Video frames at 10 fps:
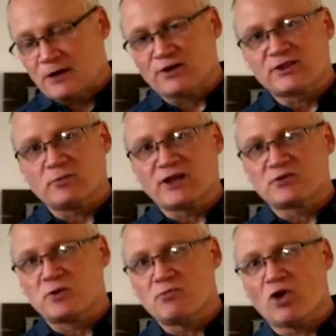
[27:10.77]

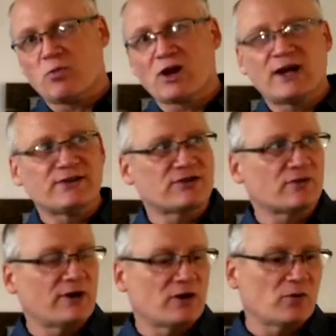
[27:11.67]
Ultimately, as we mobilize,
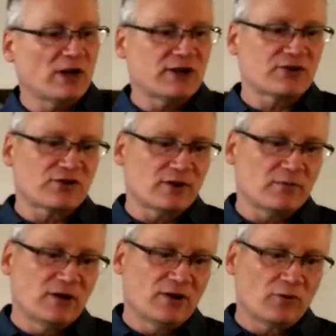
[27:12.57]
it's around relationship.
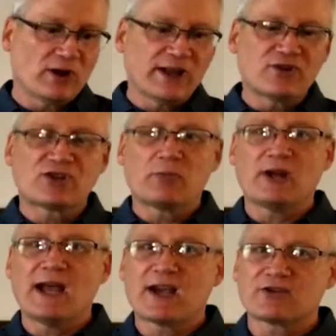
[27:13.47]
Relationship
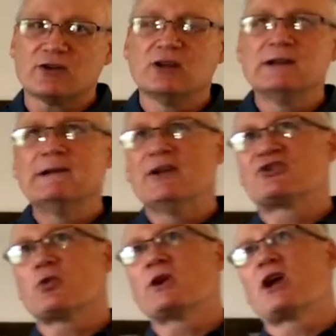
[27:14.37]
in action.
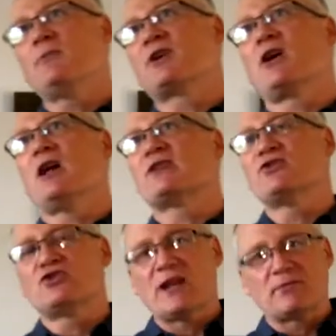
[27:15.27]
And so we come to
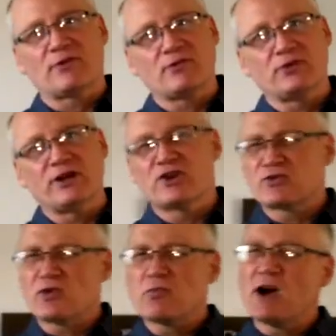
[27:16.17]
Colossians chapter 3 and
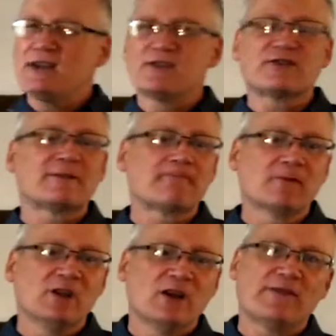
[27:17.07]
just remind us
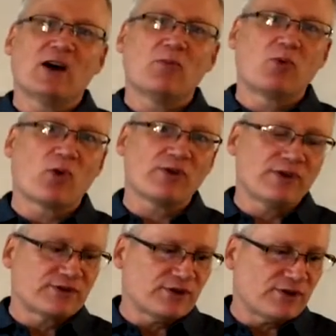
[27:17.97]
of how important
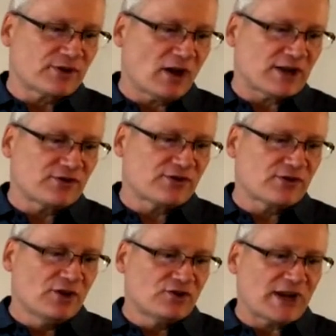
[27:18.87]
this is.
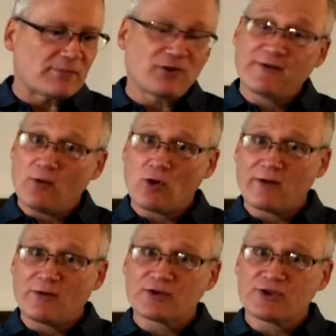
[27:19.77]
Colossians chapter
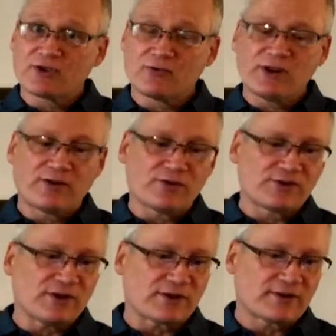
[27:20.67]
4, verses 3 through
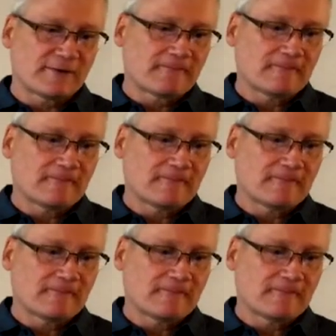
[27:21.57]
6.